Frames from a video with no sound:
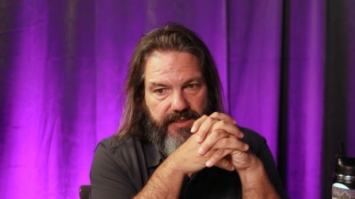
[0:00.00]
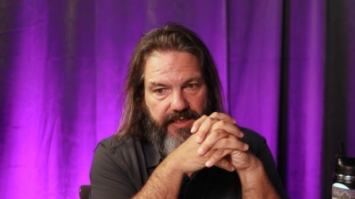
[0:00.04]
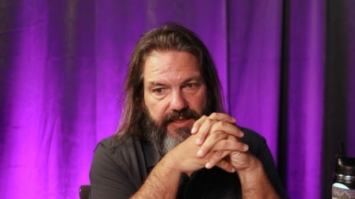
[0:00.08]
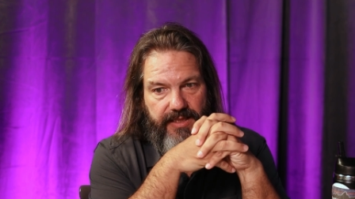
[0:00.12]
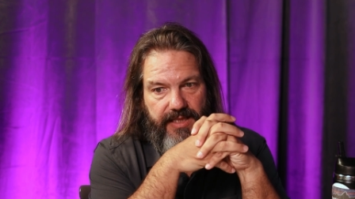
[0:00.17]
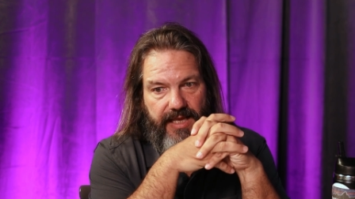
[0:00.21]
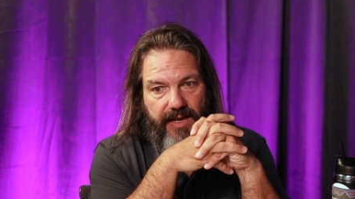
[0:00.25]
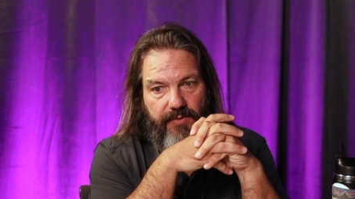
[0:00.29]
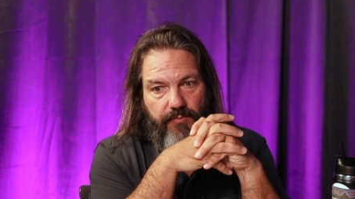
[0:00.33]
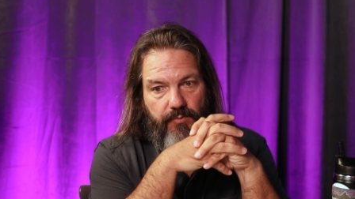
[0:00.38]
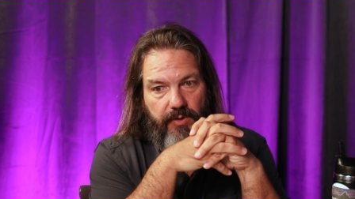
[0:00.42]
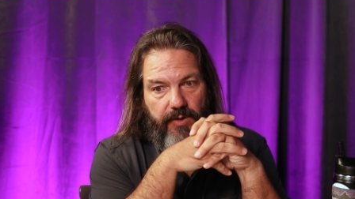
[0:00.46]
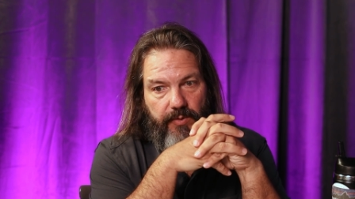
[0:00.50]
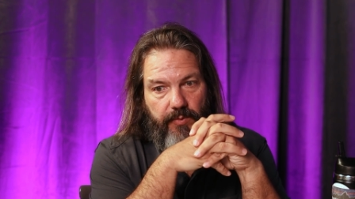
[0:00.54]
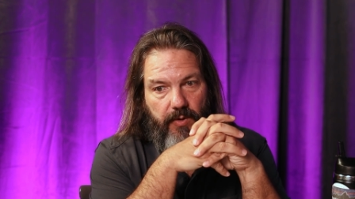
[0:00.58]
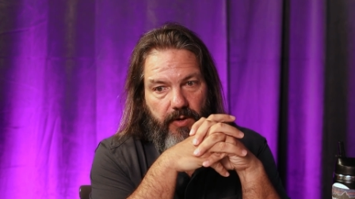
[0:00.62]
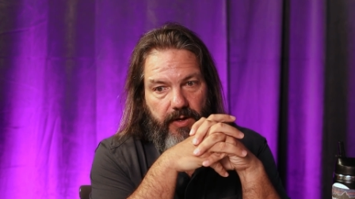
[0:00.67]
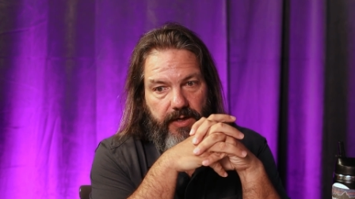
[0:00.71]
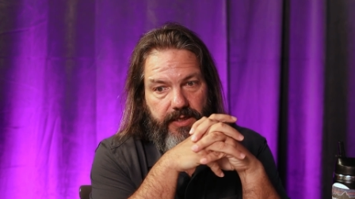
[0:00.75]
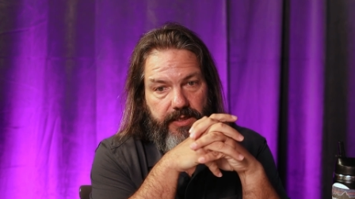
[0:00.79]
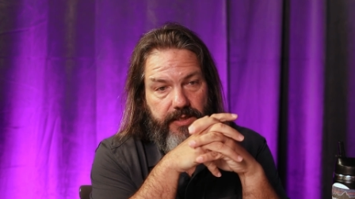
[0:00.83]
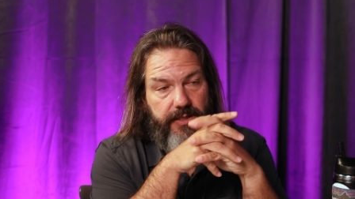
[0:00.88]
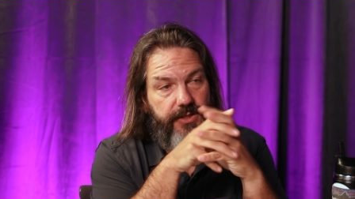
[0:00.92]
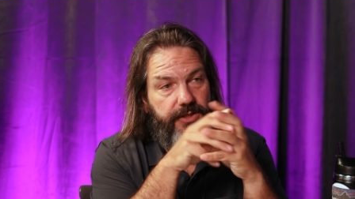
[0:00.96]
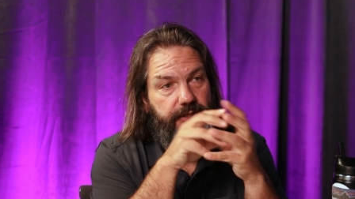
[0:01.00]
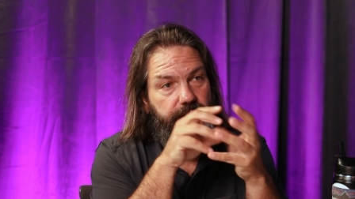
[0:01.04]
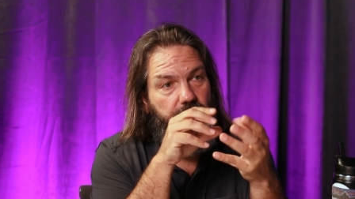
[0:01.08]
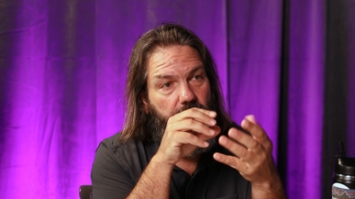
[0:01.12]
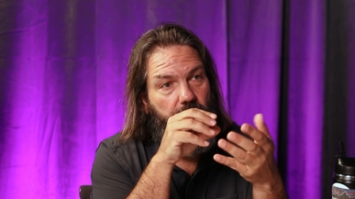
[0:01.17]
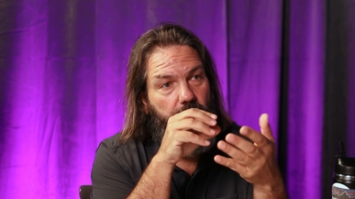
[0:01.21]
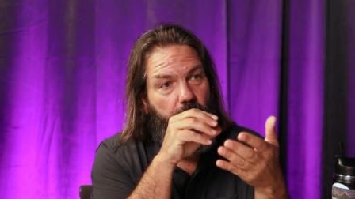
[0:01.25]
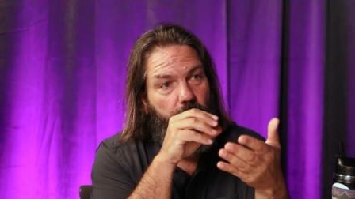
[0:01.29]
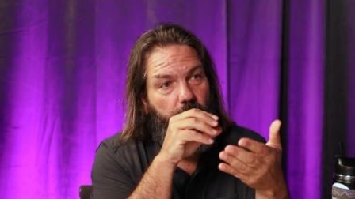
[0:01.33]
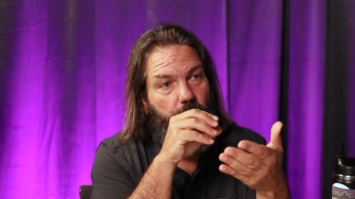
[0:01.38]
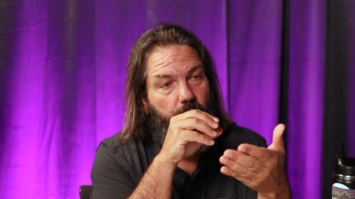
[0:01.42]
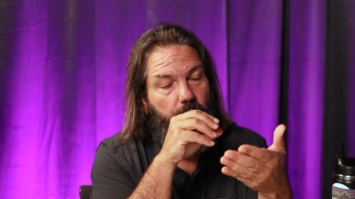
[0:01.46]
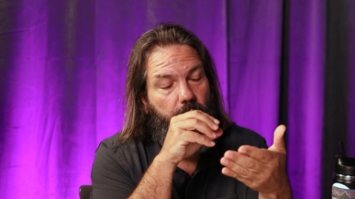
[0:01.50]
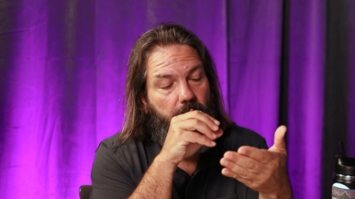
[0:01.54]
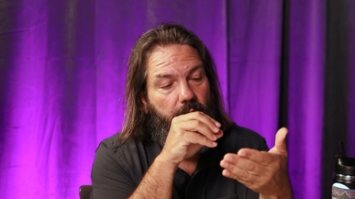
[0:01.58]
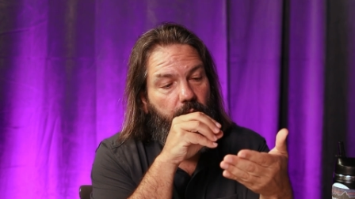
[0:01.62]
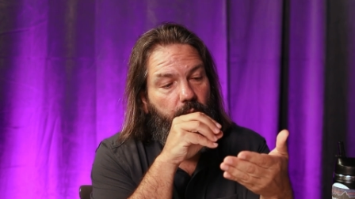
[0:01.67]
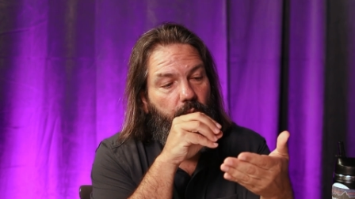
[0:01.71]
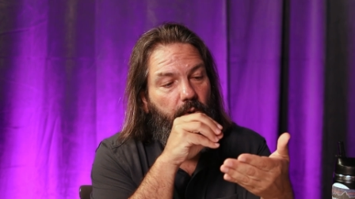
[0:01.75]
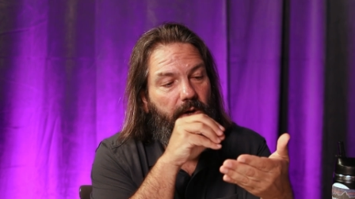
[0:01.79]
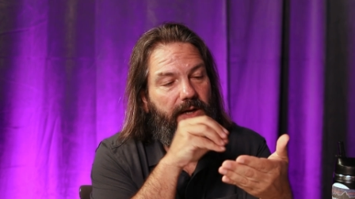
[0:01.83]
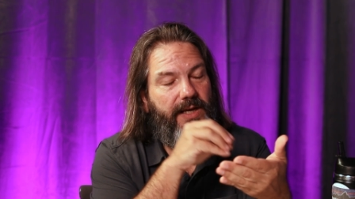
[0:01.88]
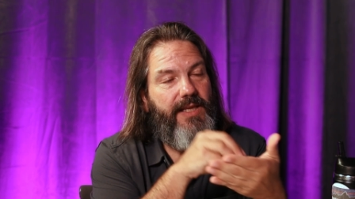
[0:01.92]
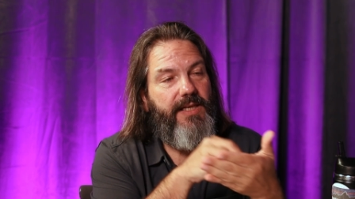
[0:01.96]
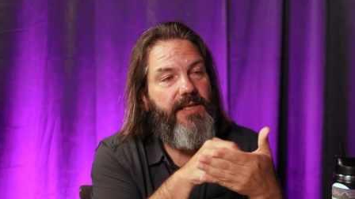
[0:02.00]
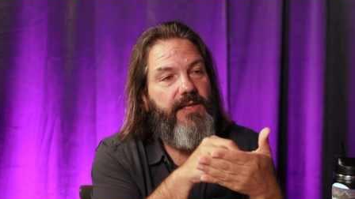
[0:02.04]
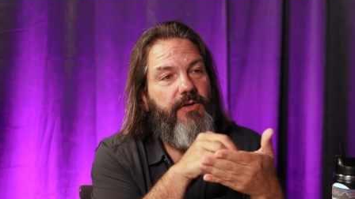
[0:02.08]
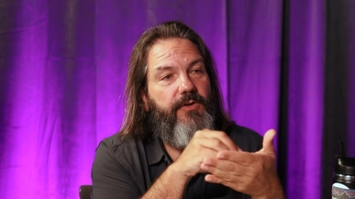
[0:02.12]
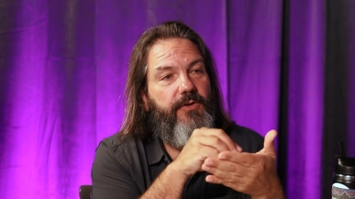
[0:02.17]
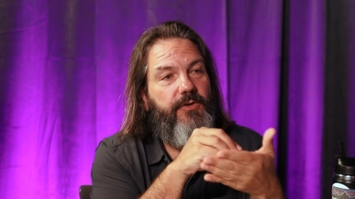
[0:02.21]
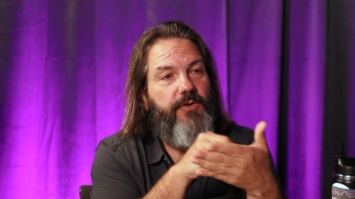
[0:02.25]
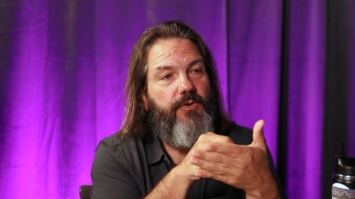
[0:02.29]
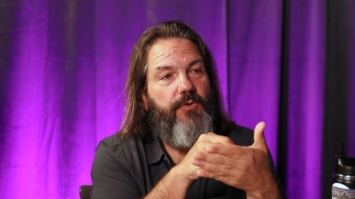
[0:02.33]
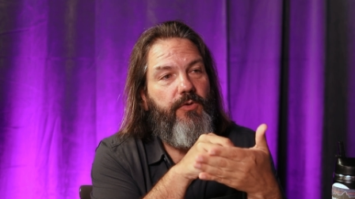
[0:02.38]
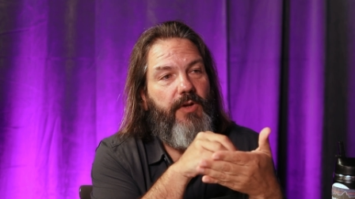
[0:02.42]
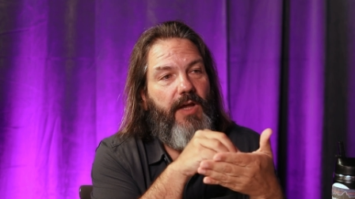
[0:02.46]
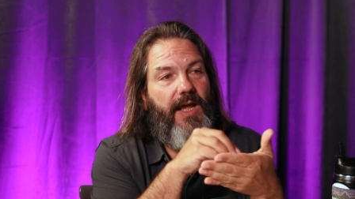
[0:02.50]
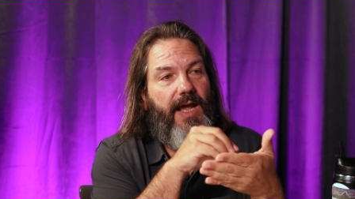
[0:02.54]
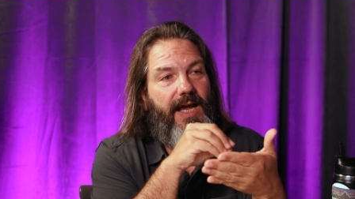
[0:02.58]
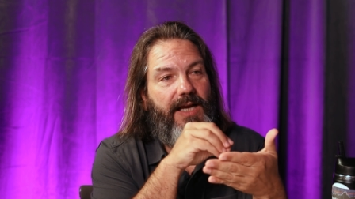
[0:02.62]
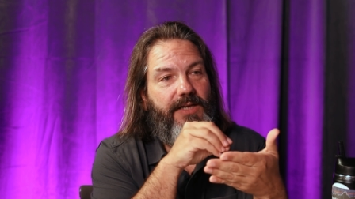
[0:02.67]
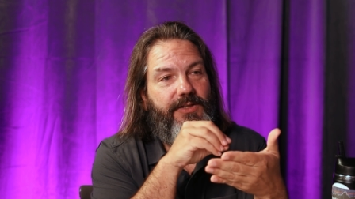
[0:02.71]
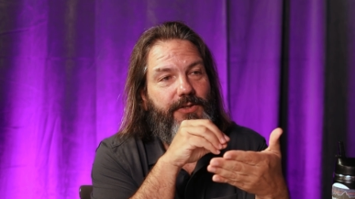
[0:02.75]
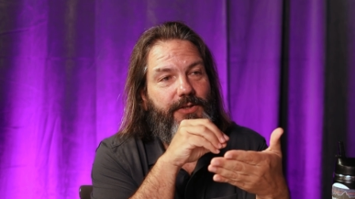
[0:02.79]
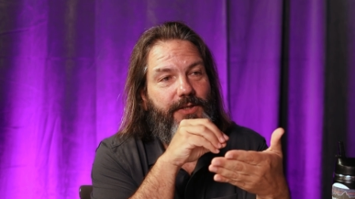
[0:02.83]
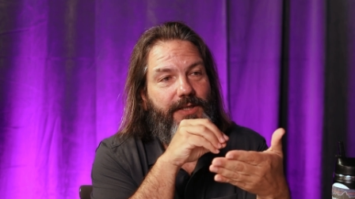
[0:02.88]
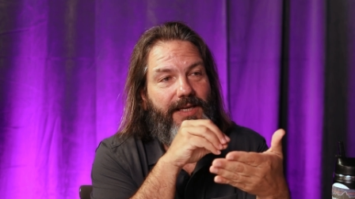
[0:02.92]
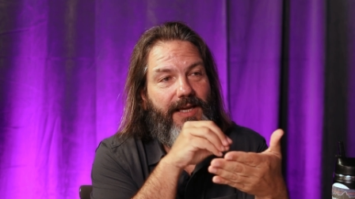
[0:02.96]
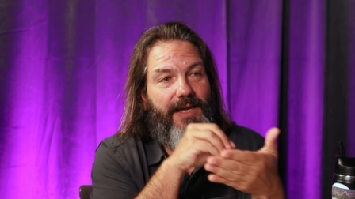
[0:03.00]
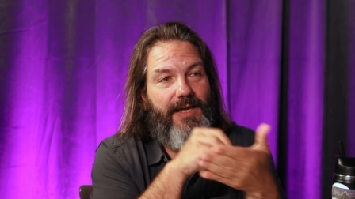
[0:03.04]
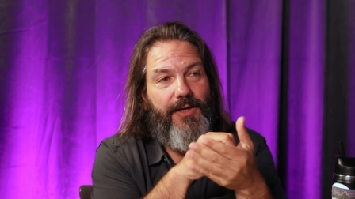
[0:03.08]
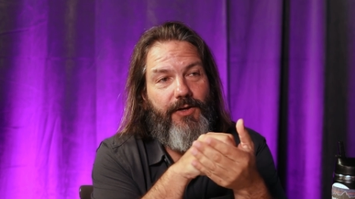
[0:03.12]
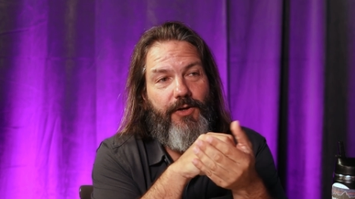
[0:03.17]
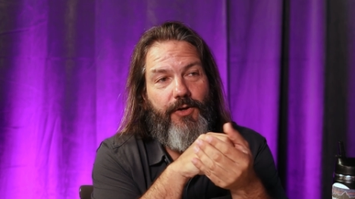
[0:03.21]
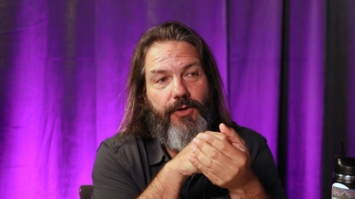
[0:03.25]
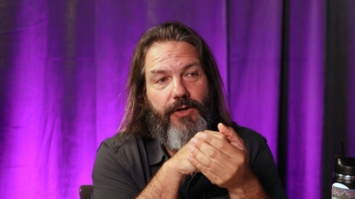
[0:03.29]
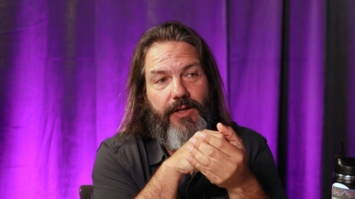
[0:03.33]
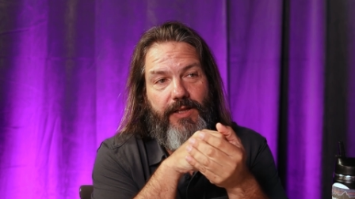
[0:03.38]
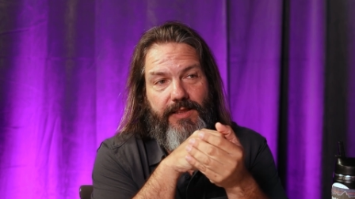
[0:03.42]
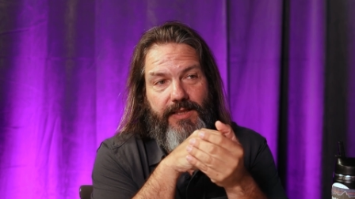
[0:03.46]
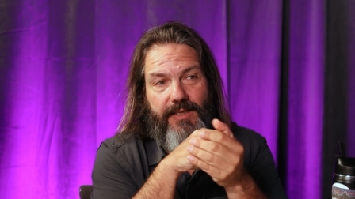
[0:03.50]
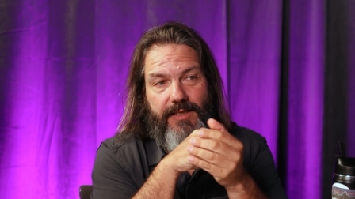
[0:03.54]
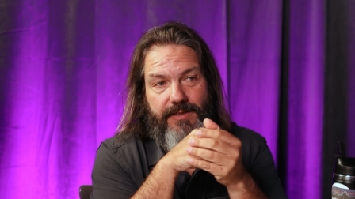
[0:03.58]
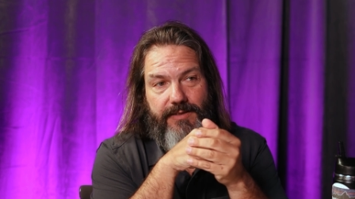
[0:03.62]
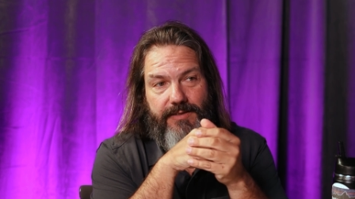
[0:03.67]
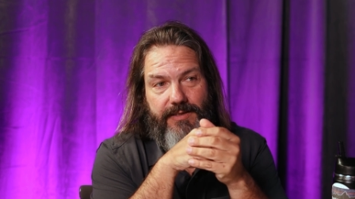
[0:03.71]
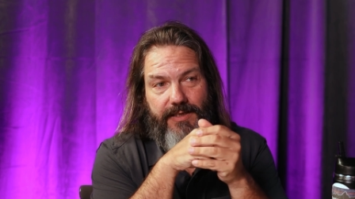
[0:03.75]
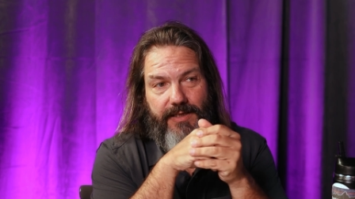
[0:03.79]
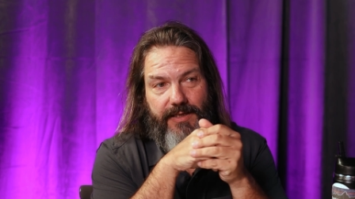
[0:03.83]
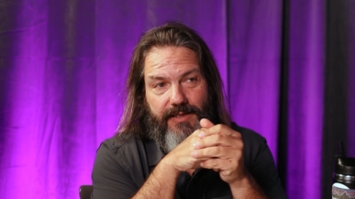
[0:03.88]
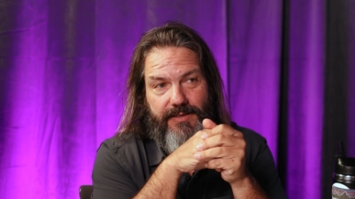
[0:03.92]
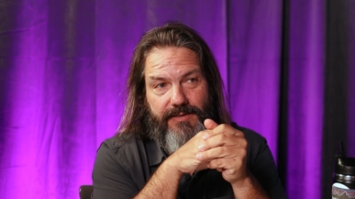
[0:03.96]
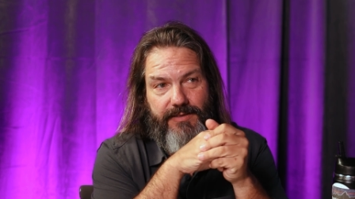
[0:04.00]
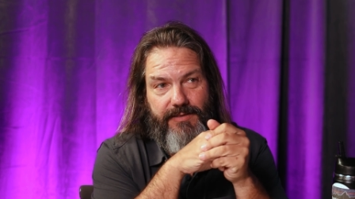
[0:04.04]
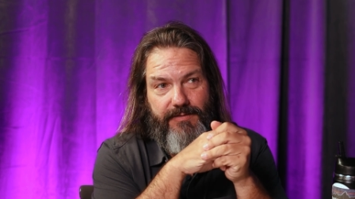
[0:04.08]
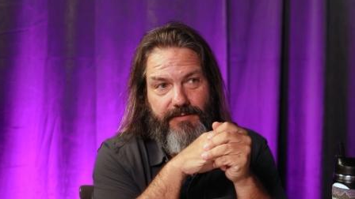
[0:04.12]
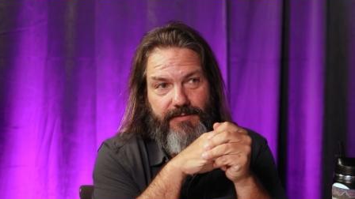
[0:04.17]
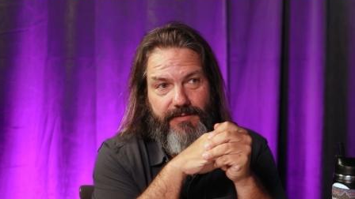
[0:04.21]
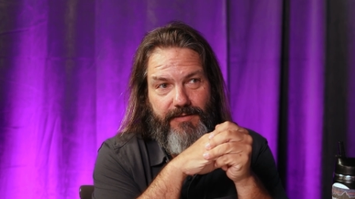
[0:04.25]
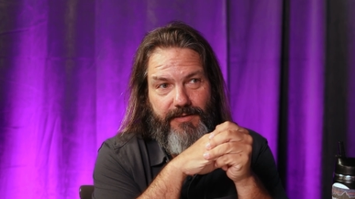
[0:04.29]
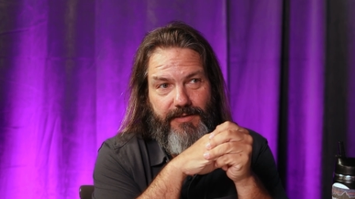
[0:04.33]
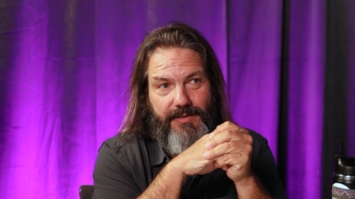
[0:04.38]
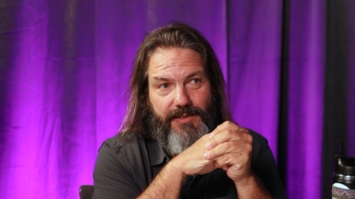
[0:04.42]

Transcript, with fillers: And then we wanted to show, well, what can you do to actually get good at these things?